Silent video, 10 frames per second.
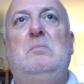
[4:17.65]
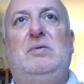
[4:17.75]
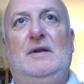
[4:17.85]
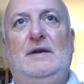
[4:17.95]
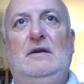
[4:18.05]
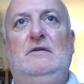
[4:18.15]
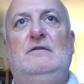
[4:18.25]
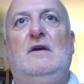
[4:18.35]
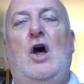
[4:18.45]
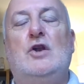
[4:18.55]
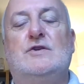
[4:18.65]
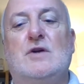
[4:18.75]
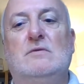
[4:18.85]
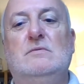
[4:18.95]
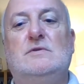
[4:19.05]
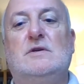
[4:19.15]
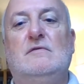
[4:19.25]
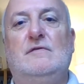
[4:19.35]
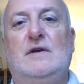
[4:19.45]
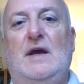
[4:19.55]
Please don't
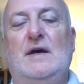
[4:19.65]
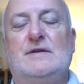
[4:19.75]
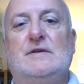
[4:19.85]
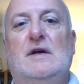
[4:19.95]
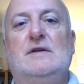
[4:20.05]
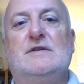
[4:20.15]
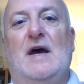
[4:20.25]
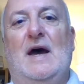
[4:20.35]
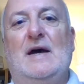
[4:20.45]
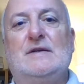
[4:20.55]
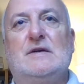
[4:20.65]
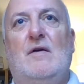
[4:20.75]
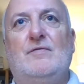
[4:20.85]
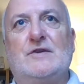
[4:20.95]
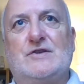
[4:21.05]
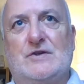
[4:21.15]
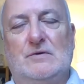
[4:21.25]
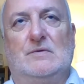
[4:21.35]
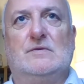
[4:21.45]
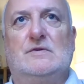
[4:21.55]
forget to add the
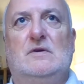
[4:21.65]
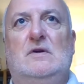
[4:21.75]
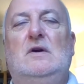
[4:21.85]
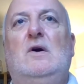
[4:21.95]
students,